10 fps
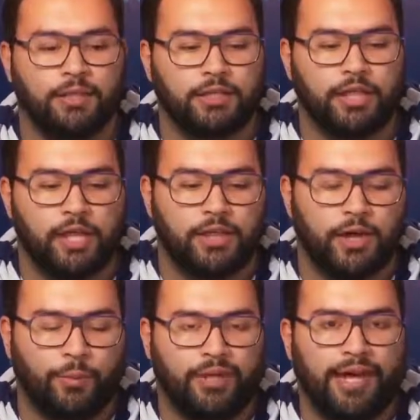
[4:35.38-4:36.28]

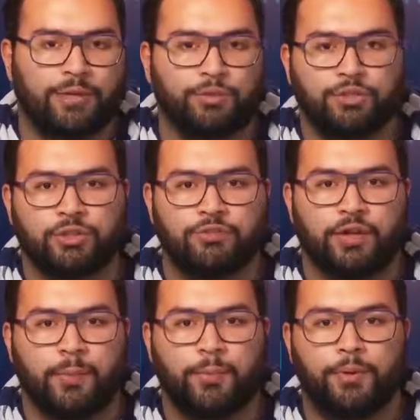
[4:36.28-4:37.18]
that React will sort of
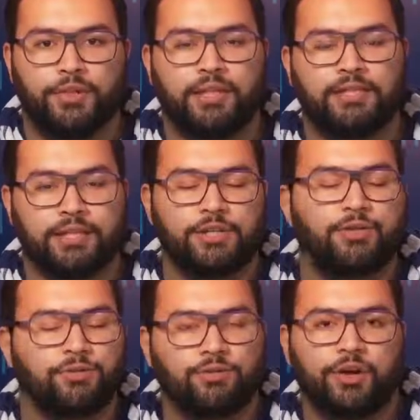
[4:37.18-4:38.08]
put things
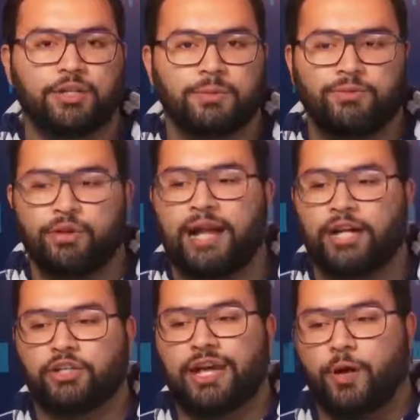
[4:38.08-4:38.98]
into first before it
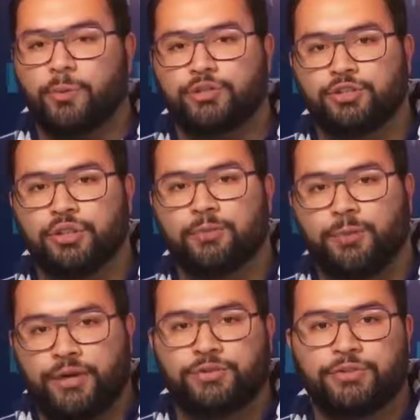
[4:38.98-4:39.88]
actually outputs the
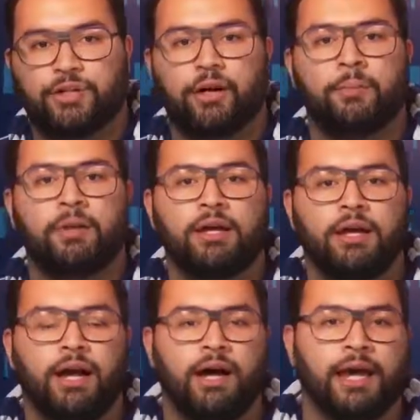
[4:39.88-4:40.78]
browser DOM.
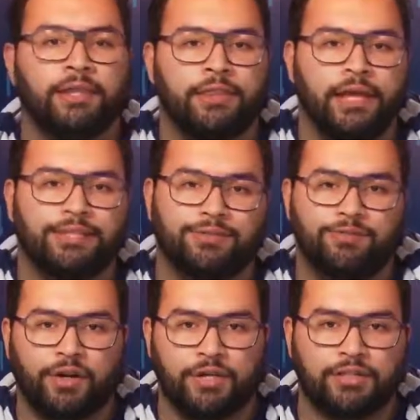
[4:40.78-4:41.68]
And it's a
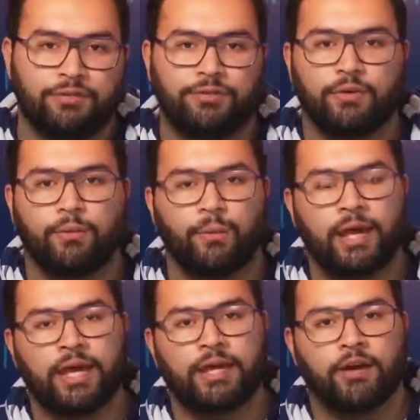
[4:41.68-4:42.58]
very different
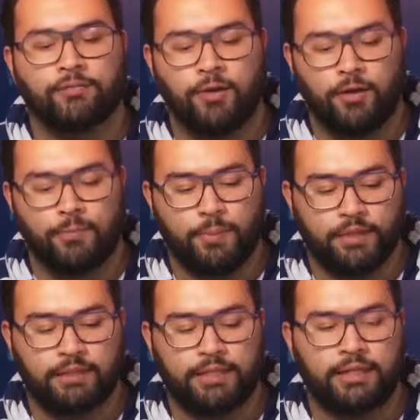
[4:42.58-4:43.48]
way of
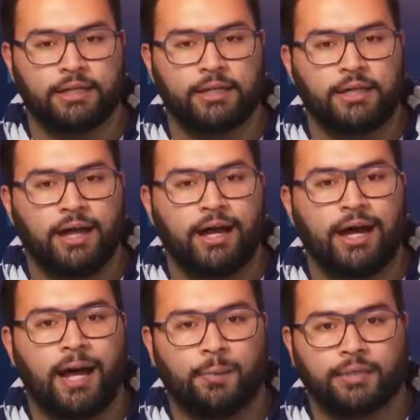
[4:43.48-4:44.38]
building
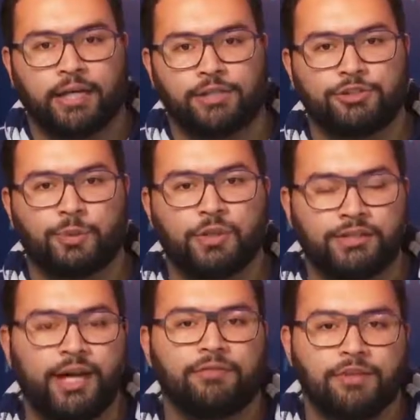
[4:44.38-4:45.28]
applications. So we'll
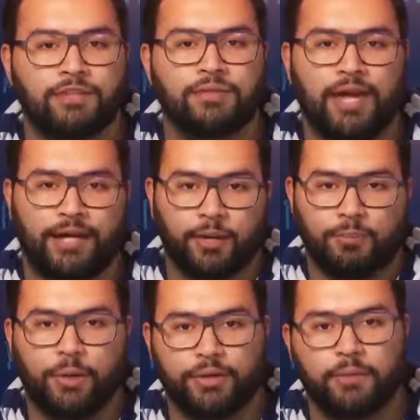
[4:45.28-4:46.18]
dive into that
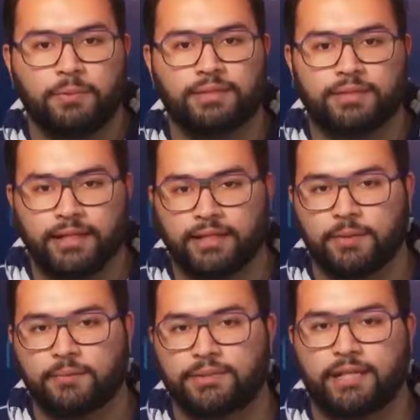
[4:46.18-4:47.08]
component piece that I
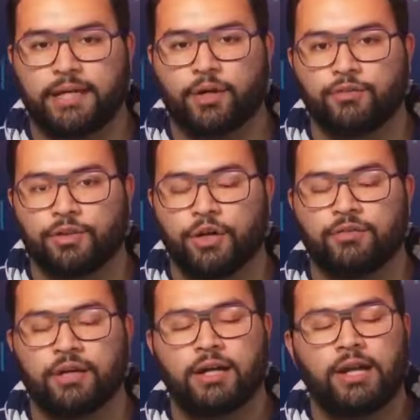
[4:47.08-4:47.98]
keep saying over and
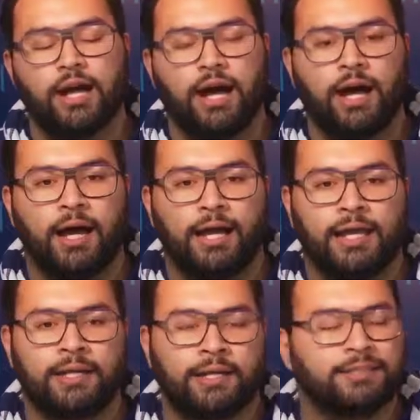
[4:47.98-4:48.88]
over.
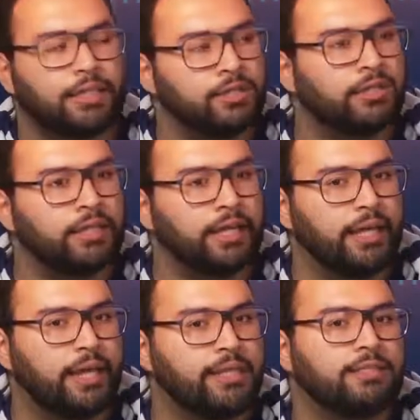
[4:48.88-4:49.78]
And essentially,
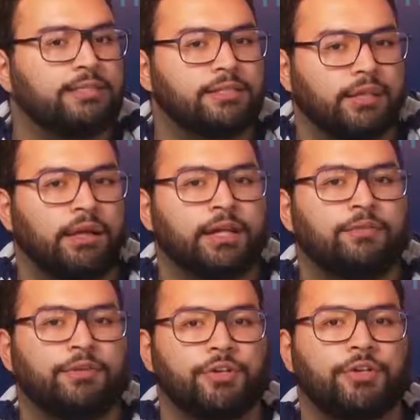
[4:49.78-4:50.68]
it is
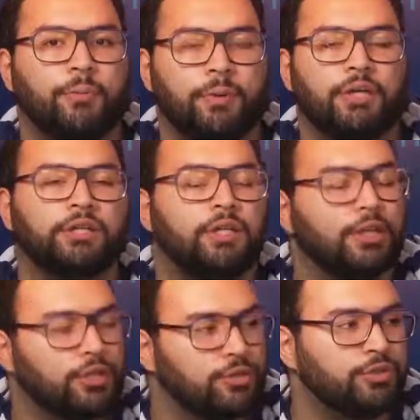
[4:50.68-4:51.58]
designed for you to build
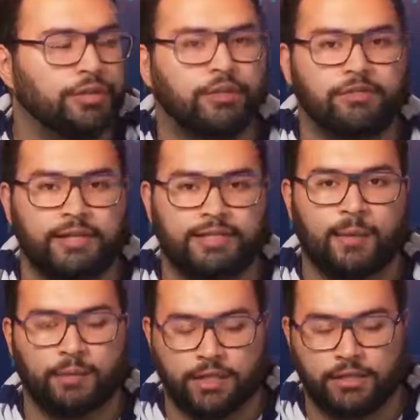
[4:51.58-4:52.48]
user interface
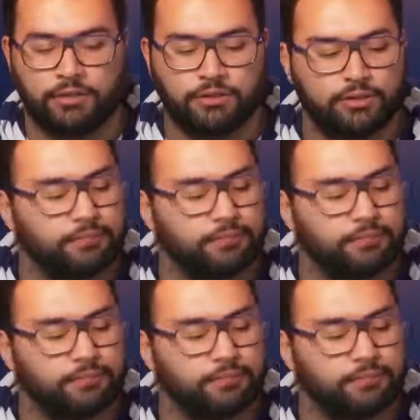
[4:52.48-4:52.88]
applications.